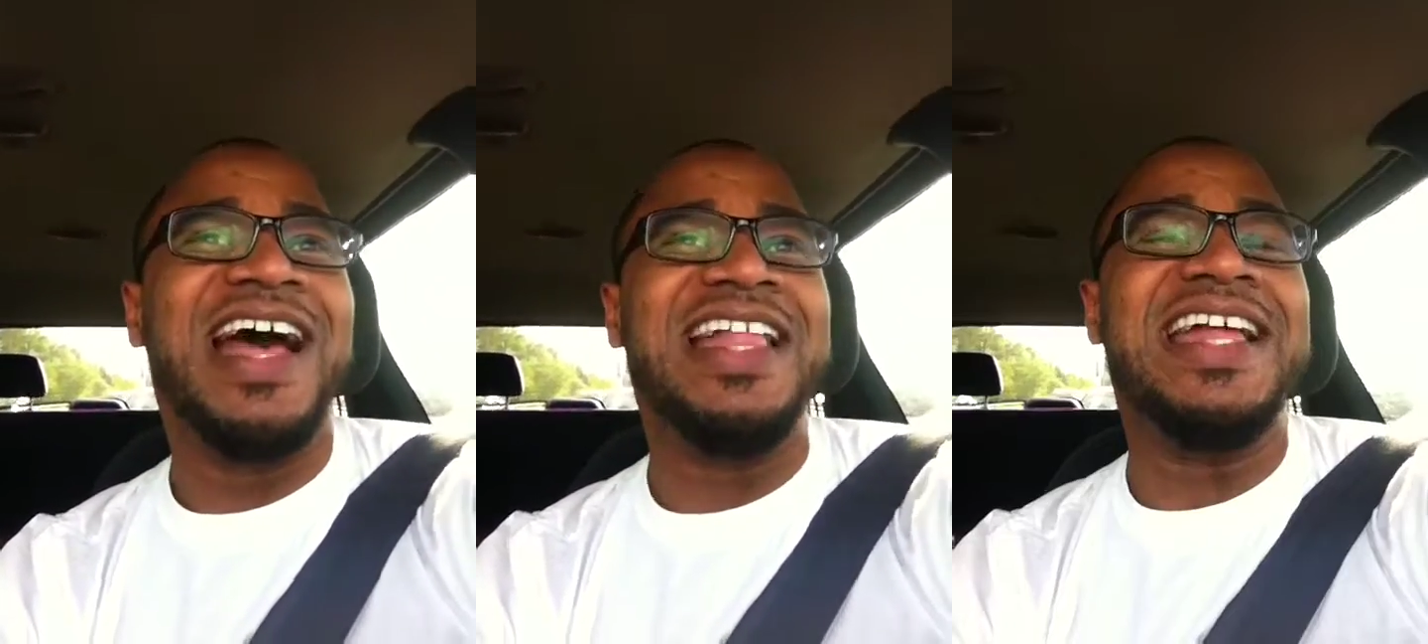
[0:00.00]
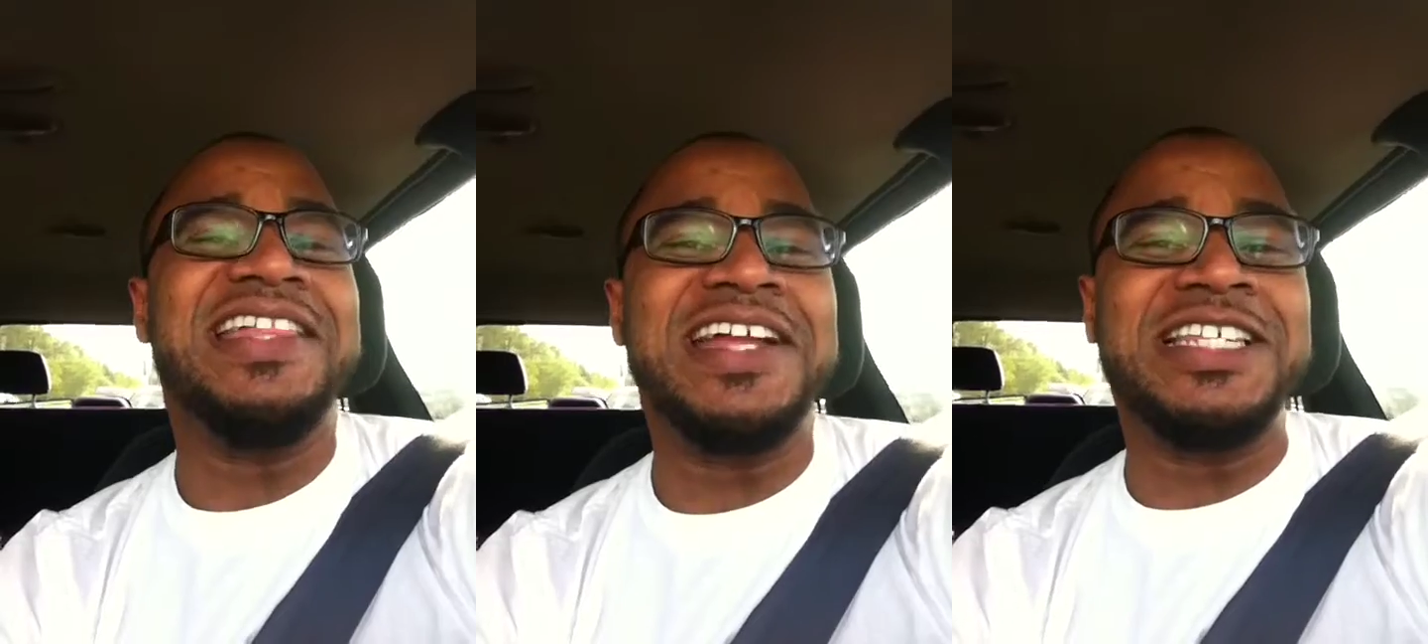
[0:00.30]
and
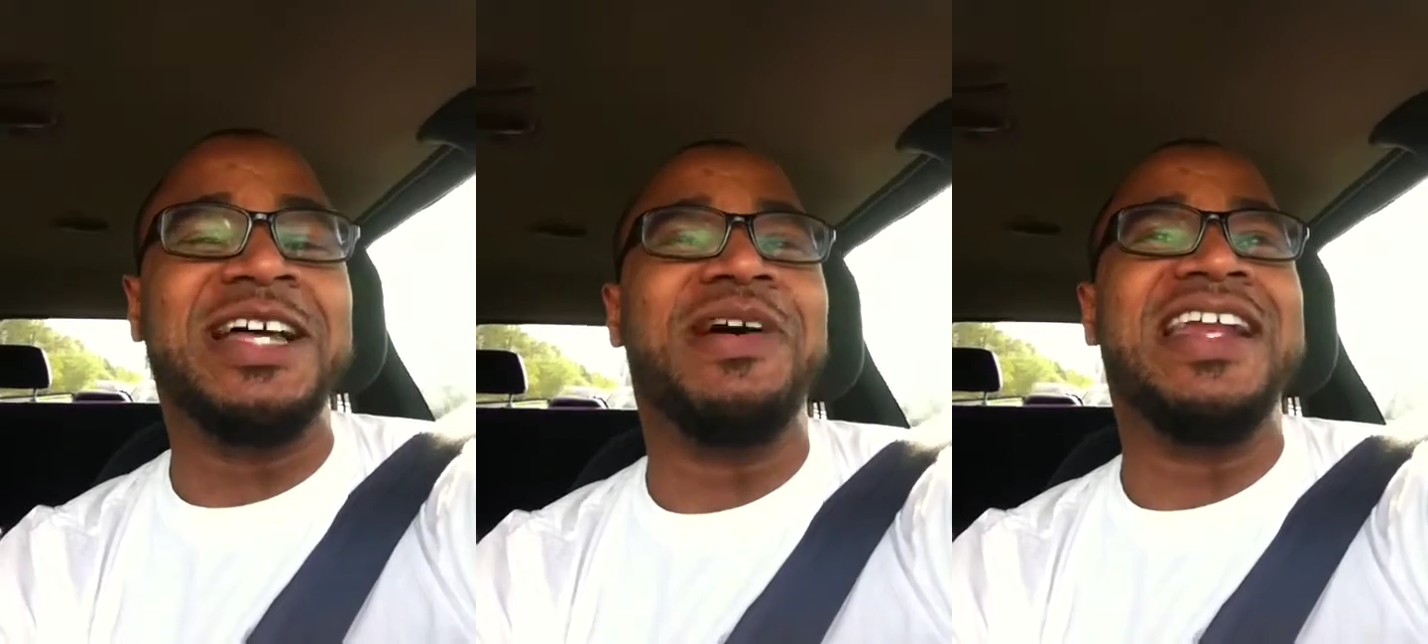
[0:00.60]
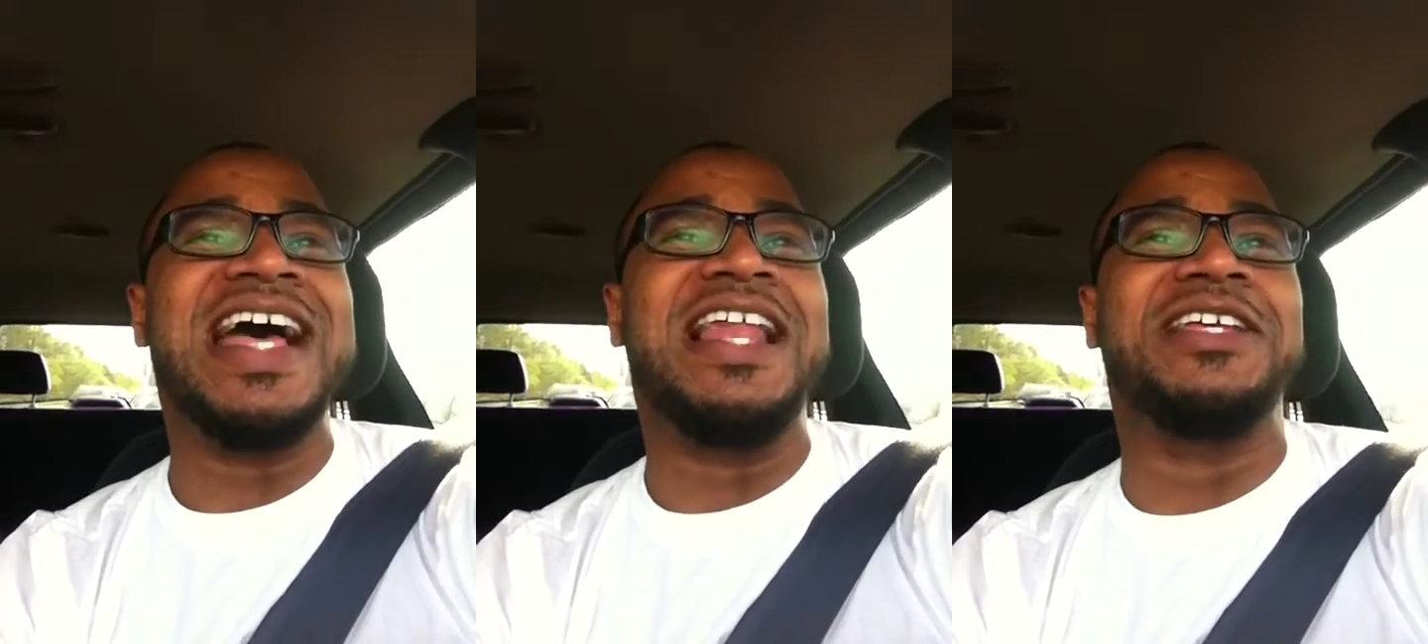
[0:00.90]
they did some
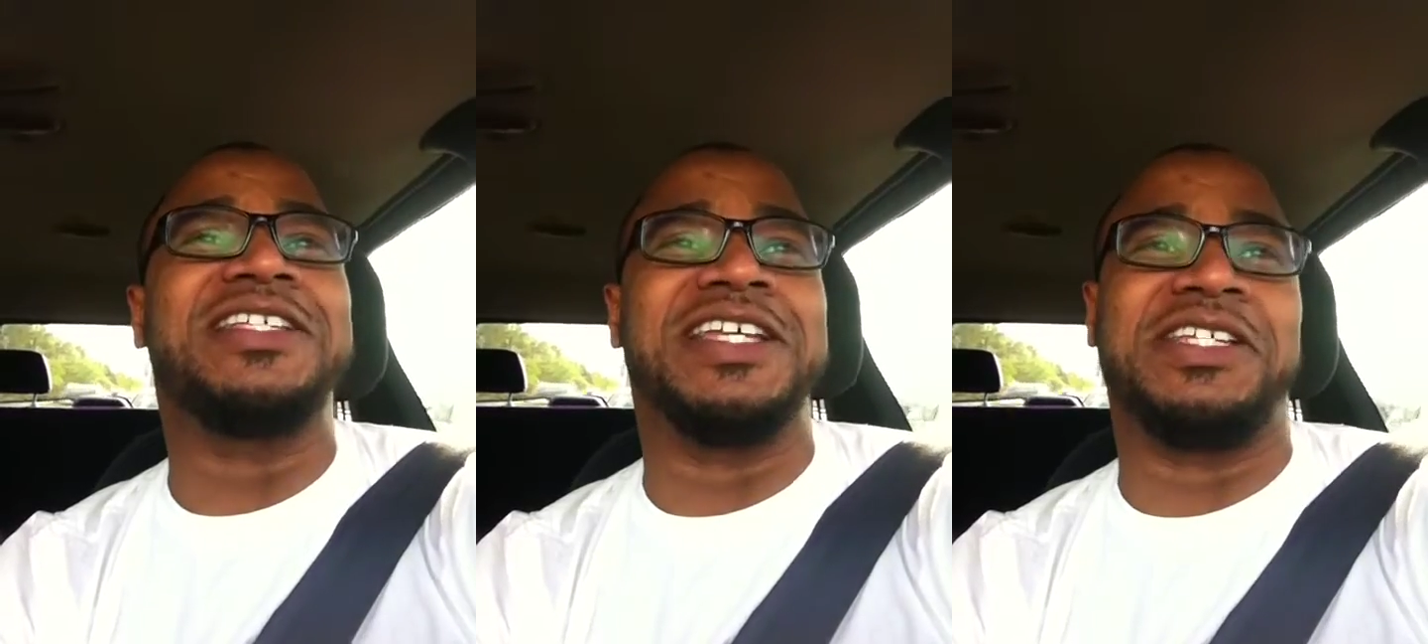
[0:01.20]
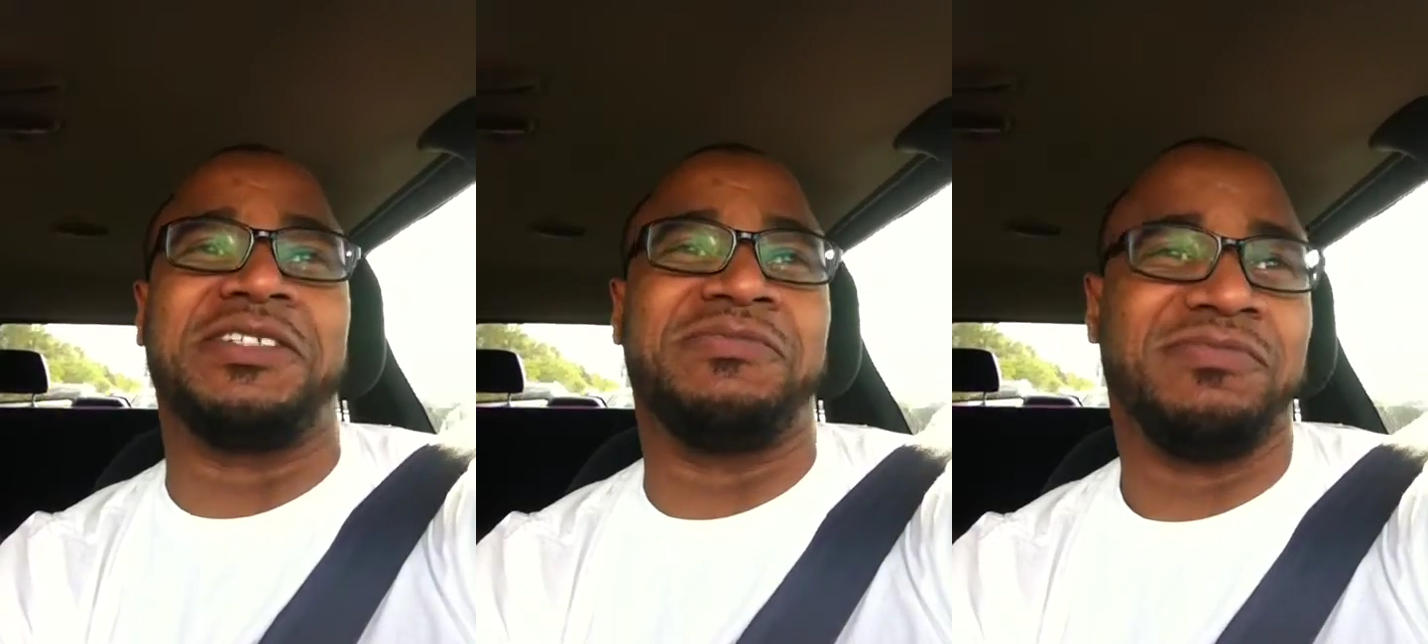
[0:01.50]

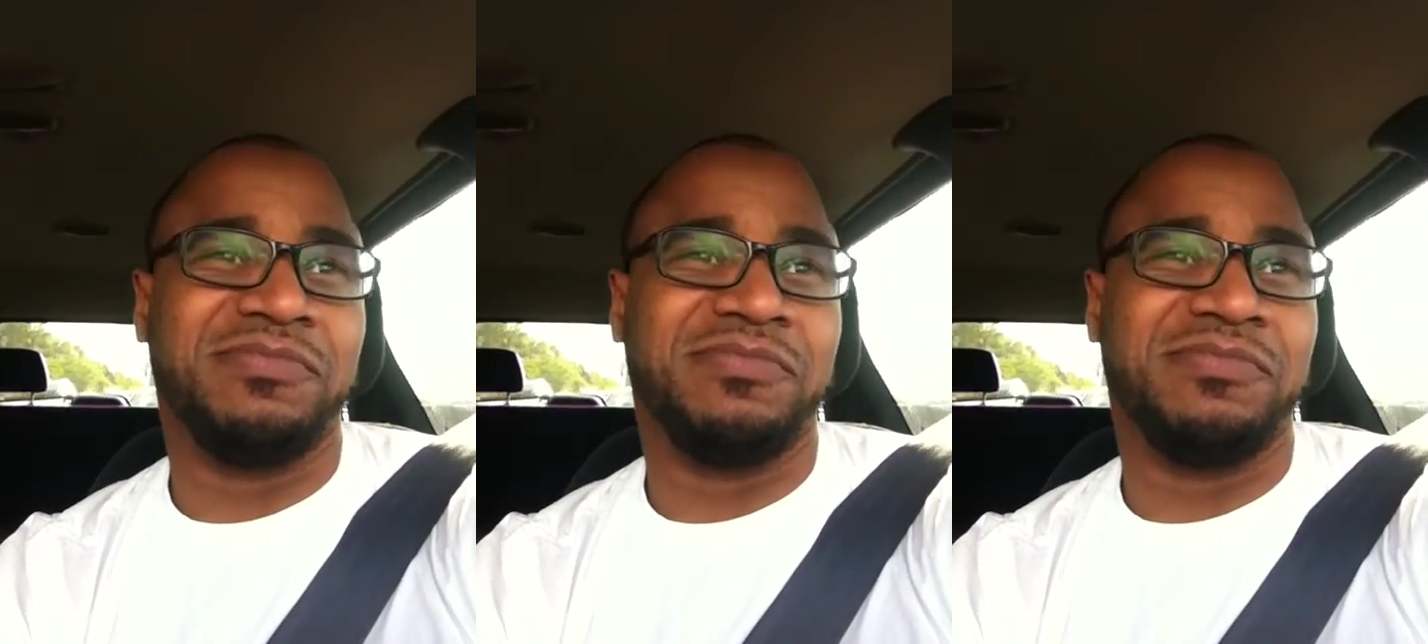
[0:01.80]
analysis.